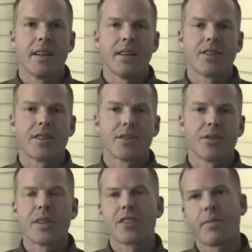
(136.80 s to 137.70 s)
still
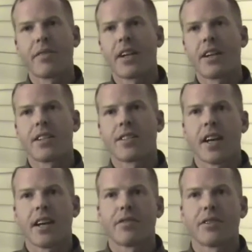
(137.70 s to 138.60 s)
doing some of that on the
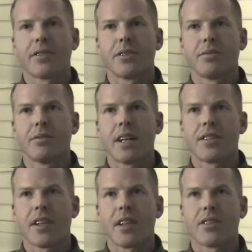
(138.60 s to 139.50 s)
side for I'd
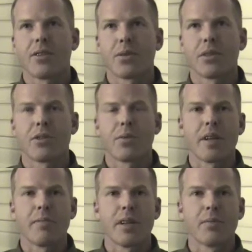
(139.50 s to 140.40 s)
say a total of
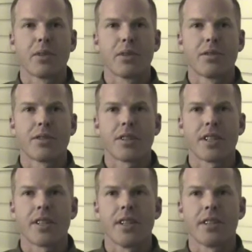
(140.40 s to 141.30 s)
20 people over
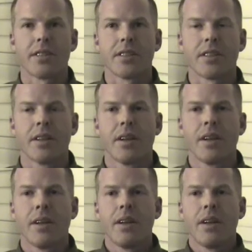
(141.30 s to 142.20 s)
six years. And
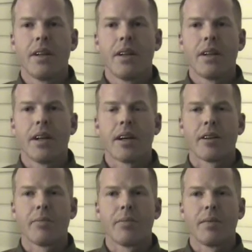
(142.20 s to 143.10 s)

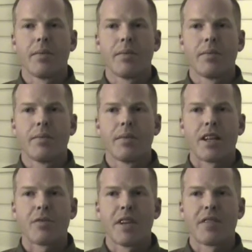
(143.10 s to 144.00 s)
um,
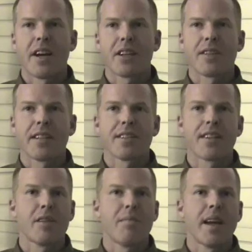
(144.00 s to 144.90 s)
as manufacturing is
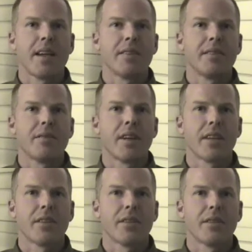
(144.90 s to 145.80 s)
done in Maine, uh,
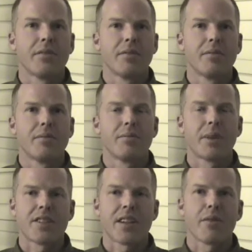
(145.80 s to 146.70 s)
the
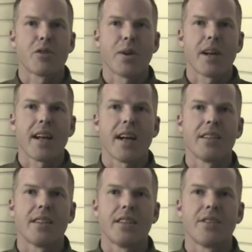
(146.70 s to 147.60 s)
place that I was working
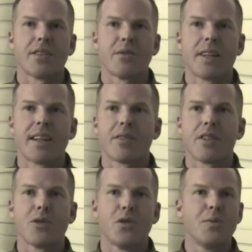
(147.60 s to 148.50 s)
at in turn went down the
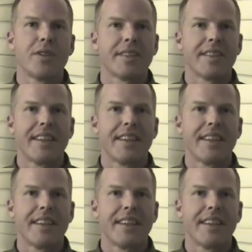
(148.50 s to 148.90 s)
tubes and